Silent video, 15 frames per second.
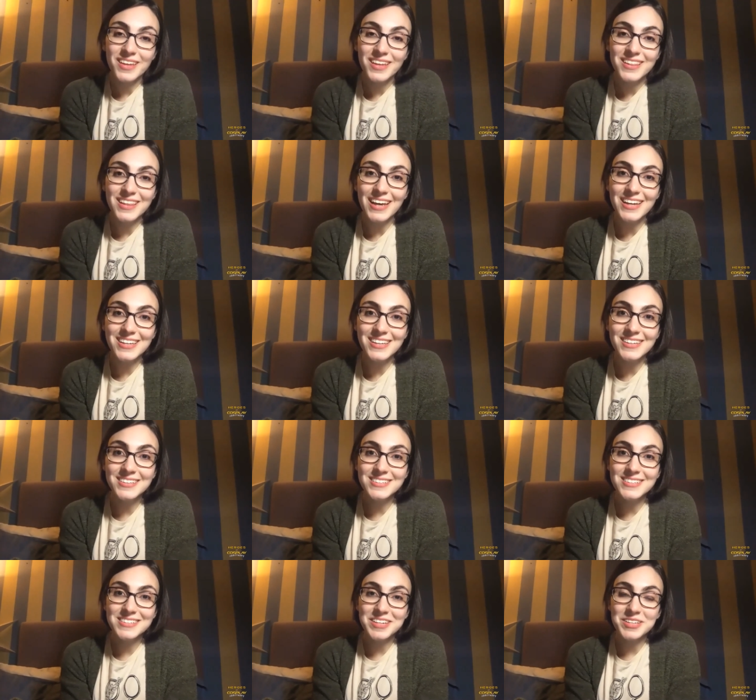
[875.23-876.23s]
that
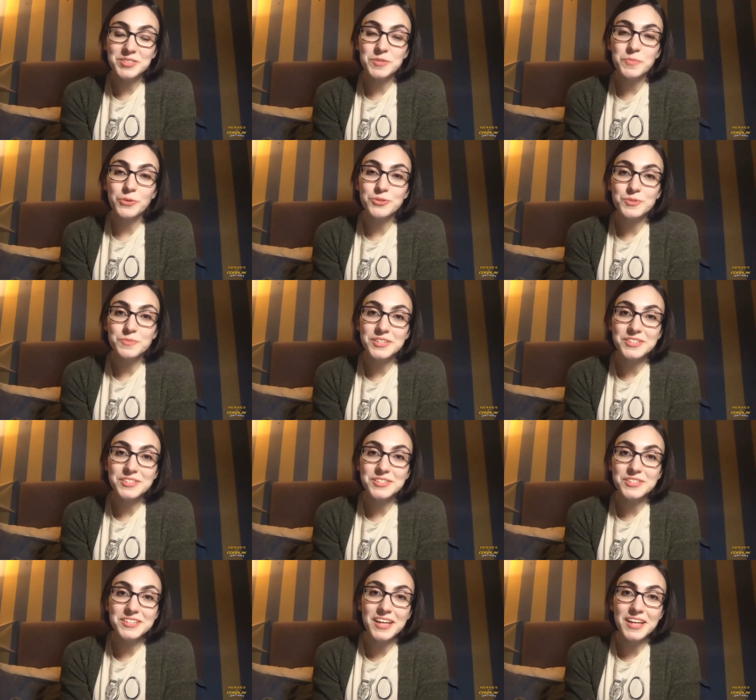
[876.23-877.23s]
he's exposed me
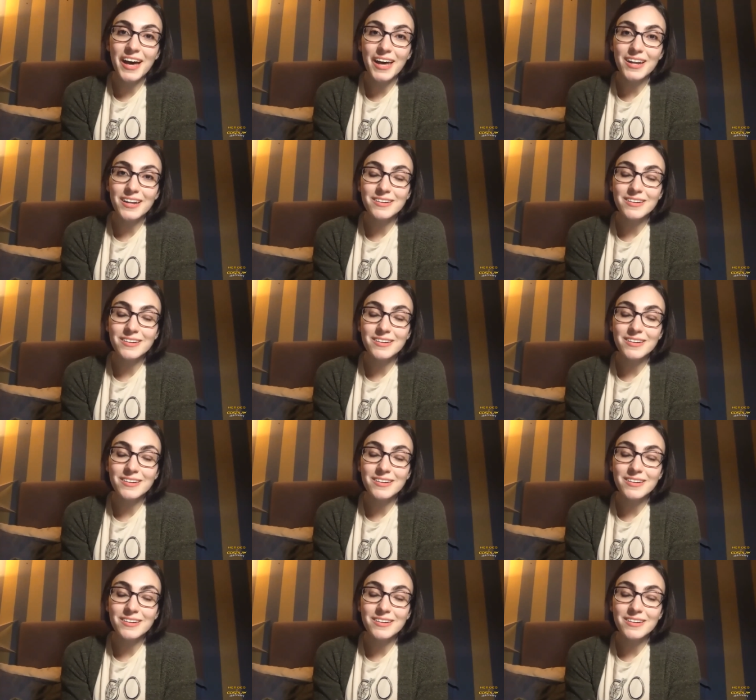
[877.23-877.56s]
to that and